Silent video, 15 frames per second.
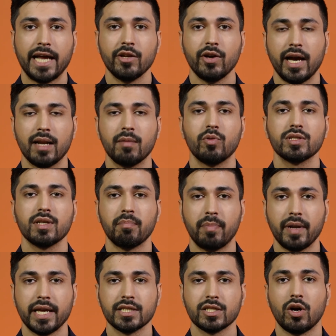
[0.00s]
your elbows are
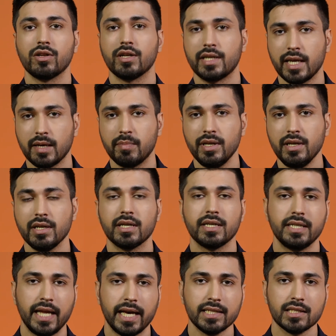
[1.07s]
placed on a table,
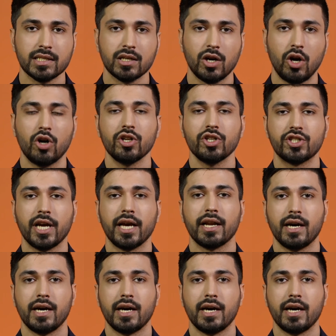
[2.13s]
desk, or a chair